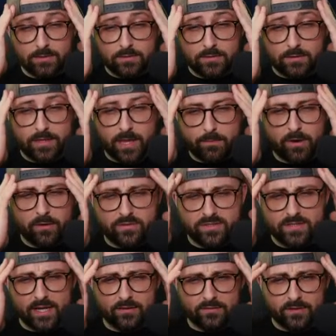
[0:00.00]
Oh, they both
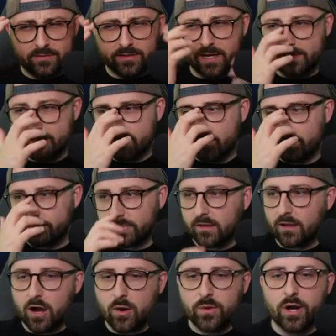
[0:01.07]
stink, don't they?
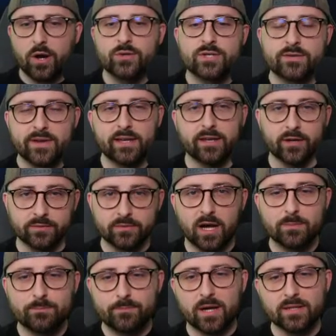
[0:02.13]
I'll go Savinho.
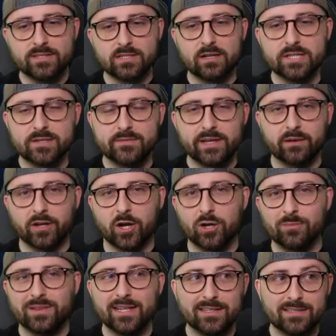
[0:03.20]
I'd start Savinho and
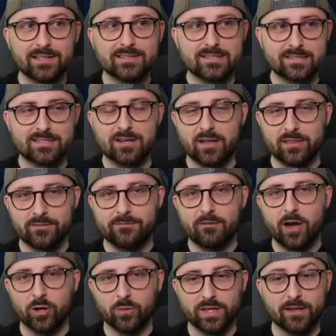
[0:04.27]
hope that he doesn't start the
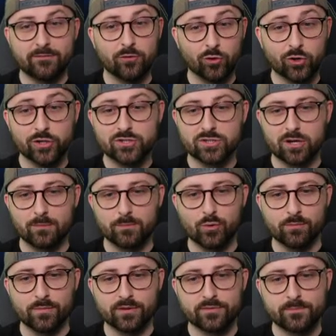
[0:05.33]
final and therefore could start
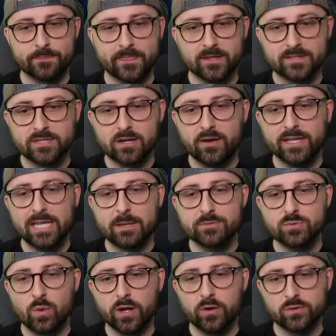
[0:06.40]
Bournemouth. Starting
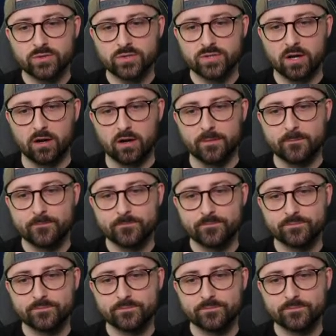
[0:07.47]
Gibbs White or Sarr?